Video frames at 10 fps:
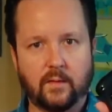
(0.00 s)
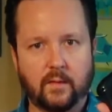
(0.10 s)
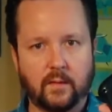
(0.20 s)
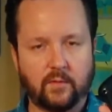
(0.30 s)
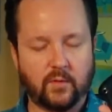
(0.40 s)

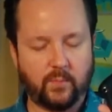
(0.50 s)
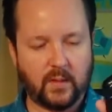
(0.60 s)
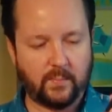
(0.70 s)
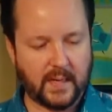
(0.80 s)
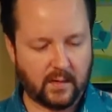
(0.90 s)
uh,
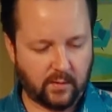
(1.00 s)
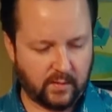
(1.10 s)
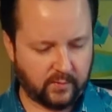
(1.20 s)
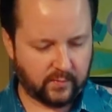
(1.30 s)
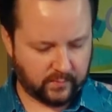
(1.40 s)
AAA
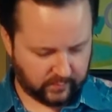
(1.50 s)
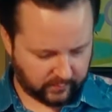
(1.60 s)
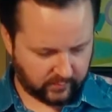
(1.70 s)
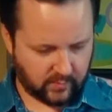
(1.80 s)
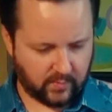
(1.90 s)
batteries
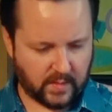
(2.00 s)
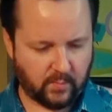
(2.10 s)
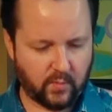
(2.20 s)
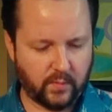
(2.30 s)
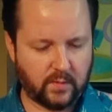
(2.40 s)
so
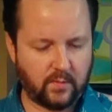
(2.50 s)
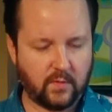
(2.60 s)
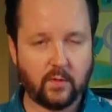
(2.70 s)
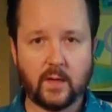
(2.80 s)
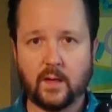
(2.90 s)
I'm going to
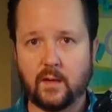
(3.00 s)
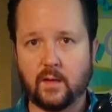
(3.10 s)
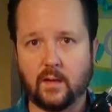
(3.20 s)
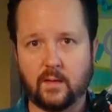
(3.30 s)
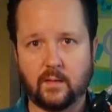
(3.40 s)
go ahead
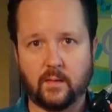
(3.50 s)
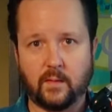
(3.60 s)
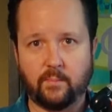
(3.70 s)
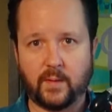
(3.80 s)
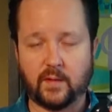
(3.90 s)
and
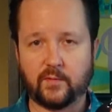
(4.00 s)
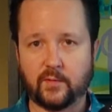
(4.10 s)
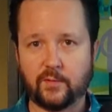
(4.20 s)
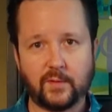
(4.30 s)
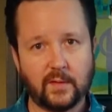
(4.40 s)
pause
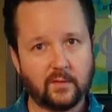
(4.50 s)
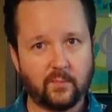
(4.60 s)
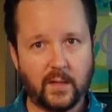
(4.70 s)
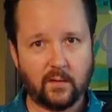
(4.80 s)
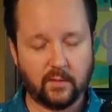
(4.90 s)
this and get
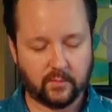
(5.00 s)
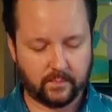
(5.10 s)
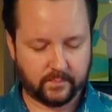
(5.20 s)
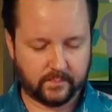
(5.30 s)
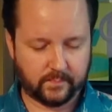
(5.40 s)
some batteries
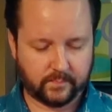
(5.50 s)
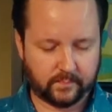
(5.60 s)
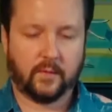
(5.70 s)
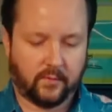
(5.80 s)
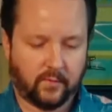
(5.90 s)

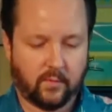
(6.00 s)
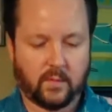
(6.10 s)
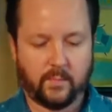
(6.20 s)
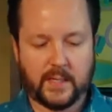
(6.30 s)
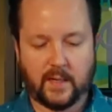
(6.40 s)
so
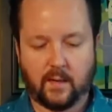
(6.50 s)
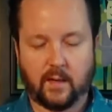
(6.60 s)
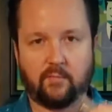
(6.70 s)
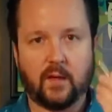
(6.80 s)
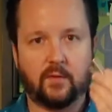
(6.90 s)
I'm back
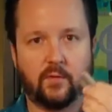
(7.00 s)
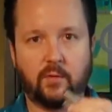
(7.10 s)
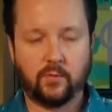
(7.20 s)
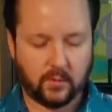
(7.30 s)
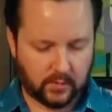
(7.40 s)
I've got
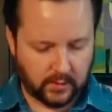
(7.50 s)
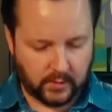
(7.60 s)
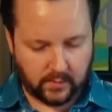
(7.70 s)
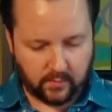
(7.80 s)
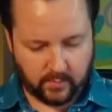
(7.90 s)
two
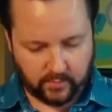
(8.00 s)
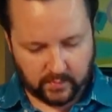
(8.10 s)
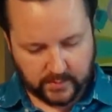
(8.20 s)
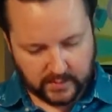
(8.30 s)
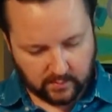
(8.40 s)

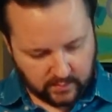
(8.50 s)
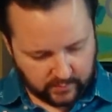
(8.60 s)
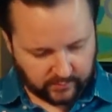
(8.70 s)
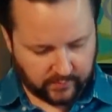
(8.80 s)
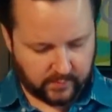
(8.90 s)
AAA
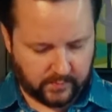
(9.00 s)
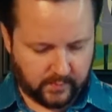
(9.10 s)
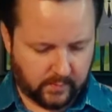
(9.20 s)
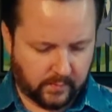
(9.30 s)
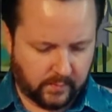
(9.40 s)
batteries
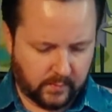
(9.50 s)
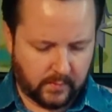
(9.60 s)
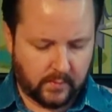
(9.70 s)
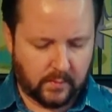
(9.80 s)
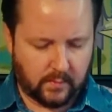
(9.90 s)

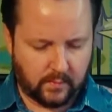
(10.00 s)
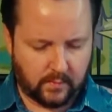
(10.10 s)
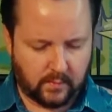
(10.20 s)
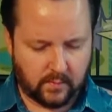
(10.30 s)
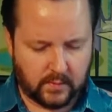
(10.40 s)

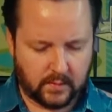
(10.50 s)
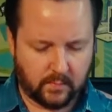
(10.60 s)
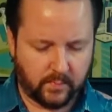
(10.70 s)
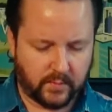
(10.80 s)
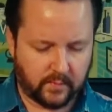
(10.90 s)
go ahead
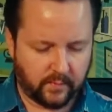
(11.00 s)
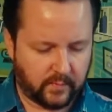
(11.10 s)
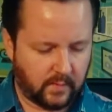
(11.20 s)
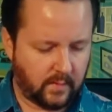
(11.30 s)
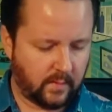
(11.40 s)
and put
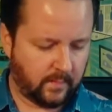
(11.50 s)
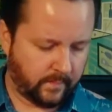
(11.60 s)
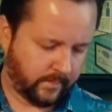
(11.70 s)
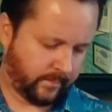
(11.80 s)
those in here